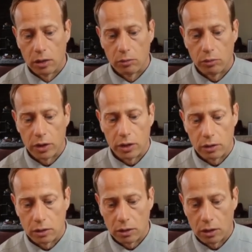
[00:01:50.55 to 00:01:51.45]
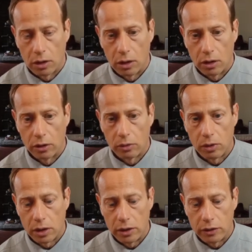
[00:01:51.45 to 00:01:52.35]
But
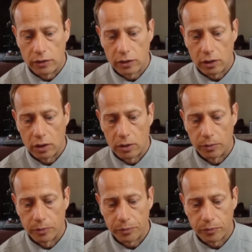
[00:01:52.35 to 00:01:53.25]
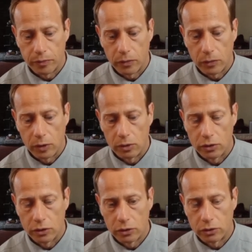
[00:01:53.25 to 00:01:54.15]
otherwise, your
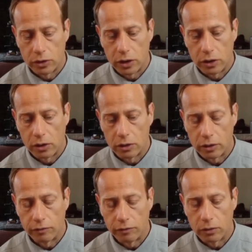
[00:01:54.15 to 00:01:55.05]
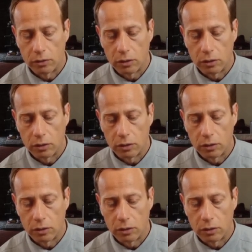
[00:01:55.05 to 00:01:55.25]
children can all, if you